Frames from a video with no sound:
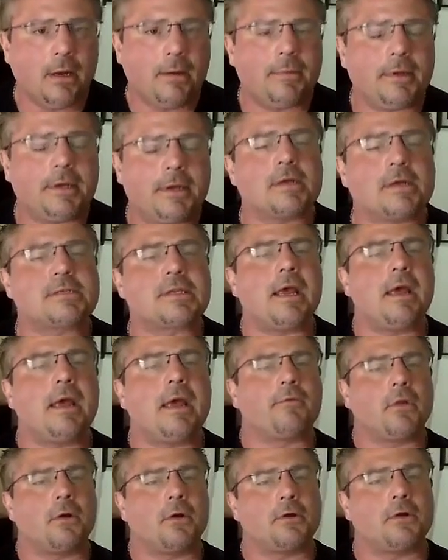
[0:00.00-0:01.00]
because they
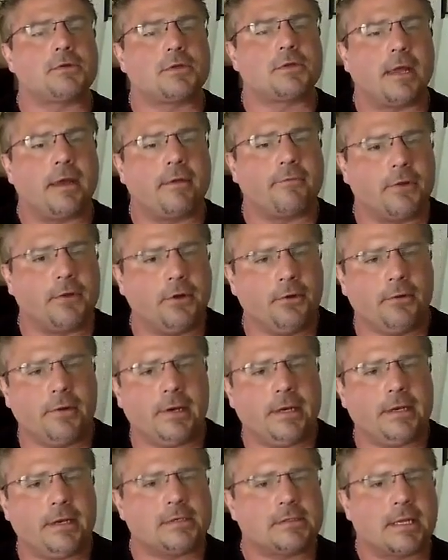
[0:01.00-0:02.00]
have
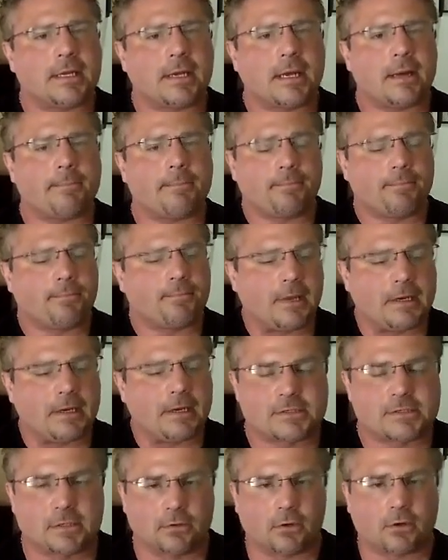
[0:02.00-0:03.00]
annuities, they got
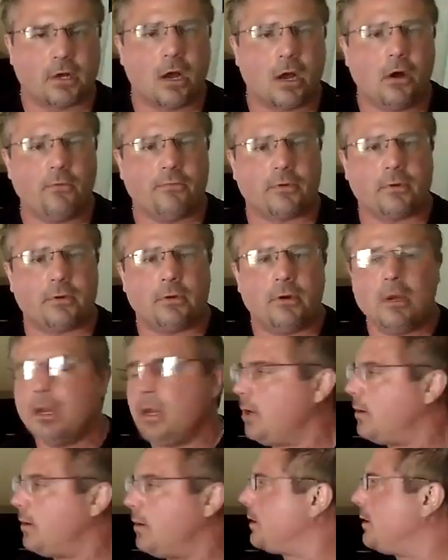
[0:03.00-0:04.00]
things to look over.
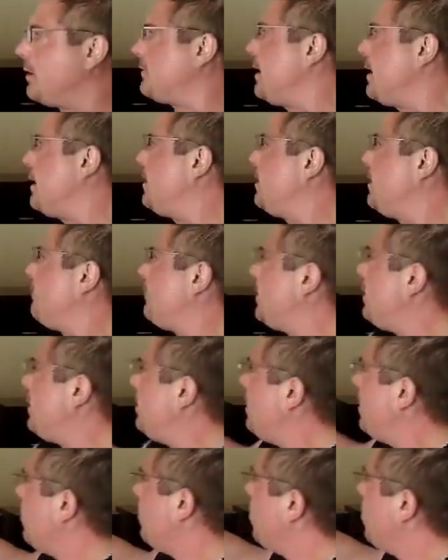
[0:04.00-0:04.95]
But at the end of it, I